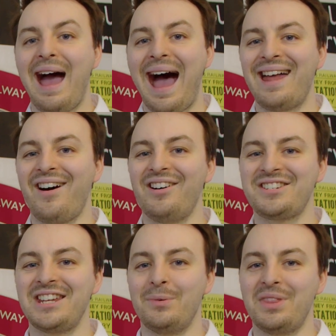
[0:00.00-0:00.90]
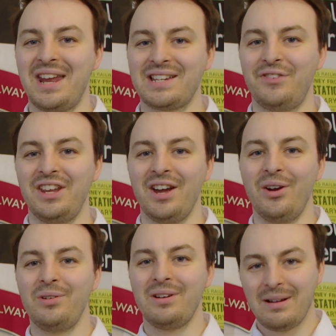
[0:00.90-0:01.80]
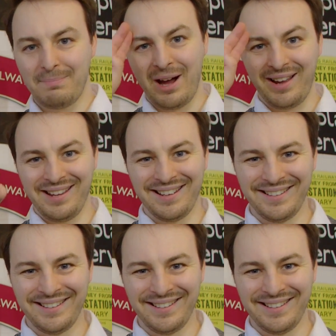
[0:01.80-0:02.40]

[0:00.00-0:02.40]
and I'll see you in the next video. Bye!